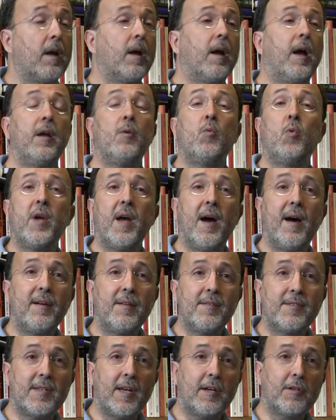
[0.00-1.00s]
and we are
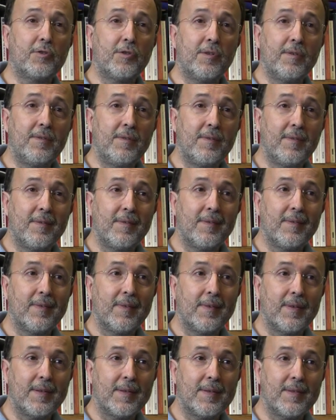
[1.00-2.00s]
in section
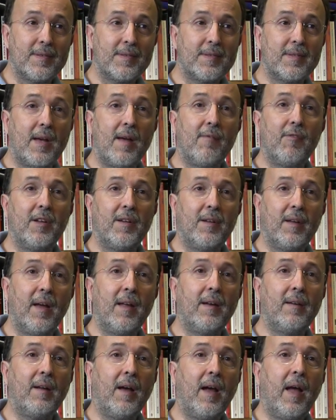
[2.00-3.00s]
7
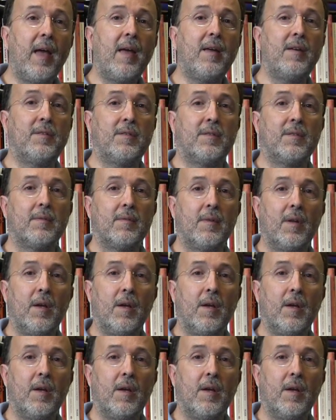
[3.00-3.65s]
and 8.